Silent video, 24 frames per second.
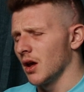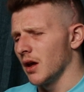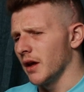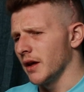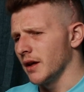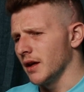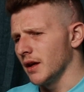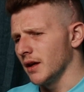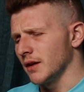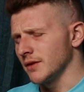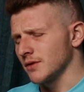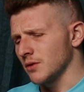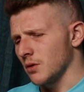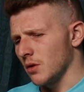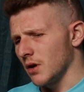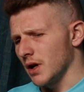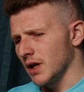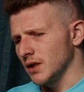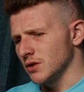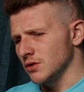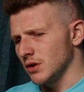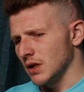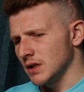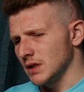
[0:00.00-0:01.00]
it's
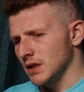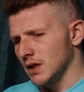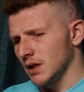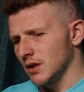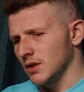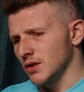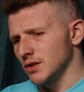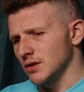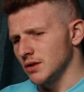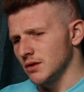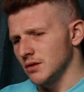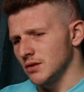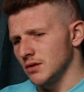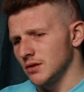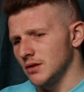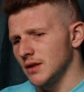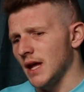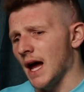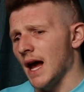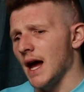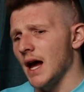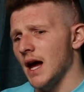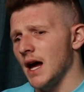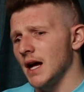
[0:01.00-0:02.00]
quite interesting, because
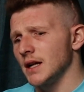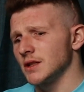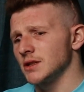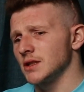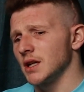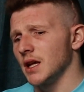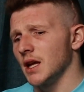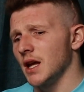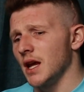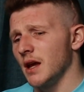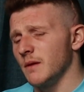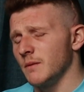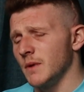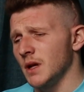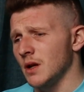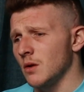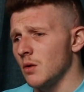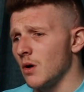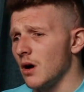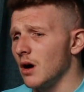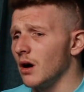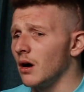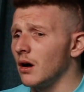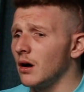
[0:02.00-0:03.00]
that actually hit me
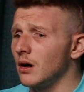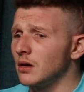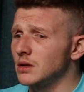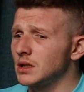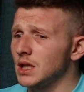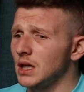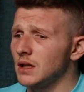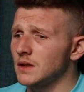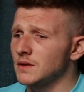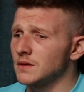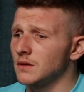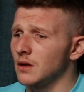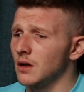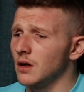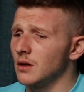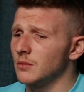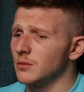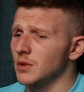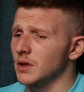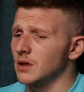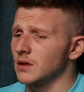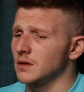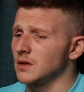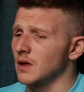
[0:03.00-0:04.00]
quite hard last
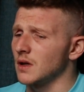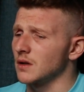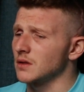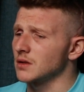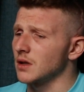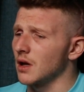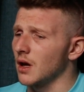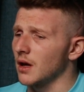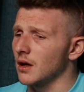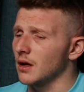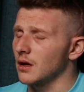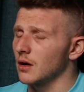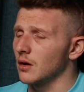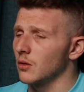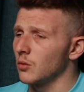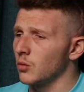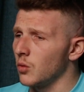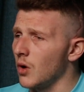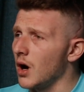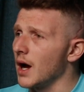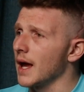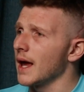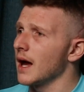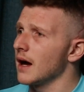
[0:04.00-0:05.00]
night, because I was like,
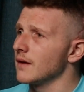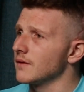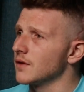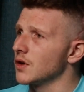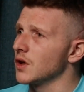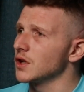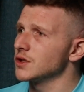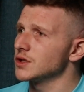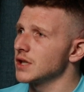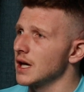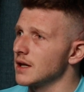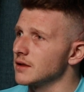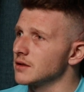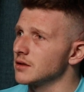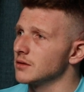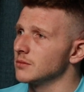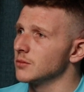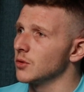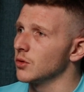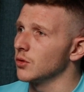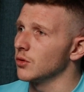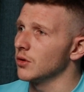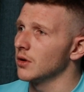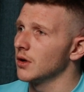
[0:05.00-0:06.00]
why haven't I checked up
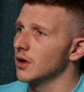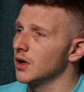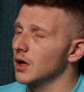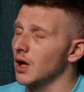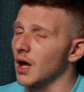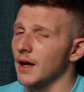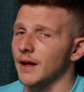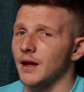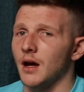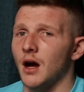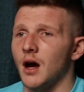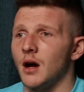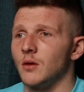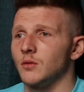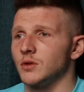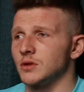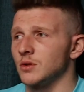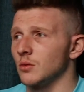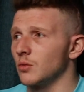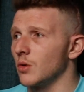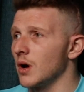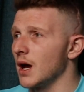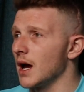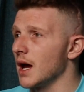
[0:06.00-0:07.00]
more? Like, I was
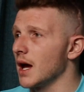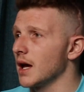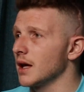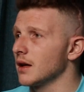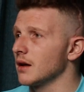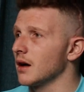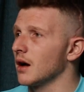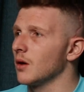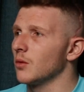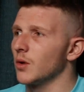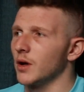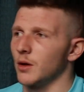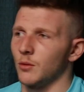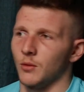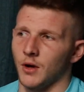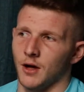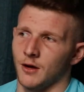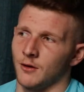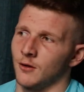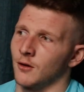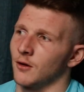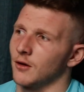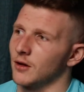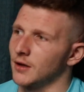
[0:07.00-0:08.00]
away, I went away
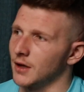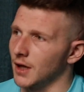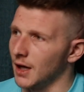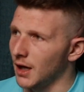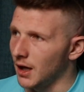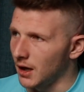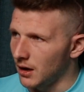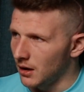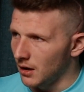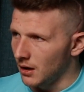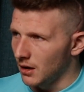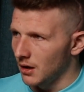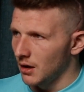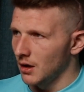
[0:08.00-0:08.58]
on holiday,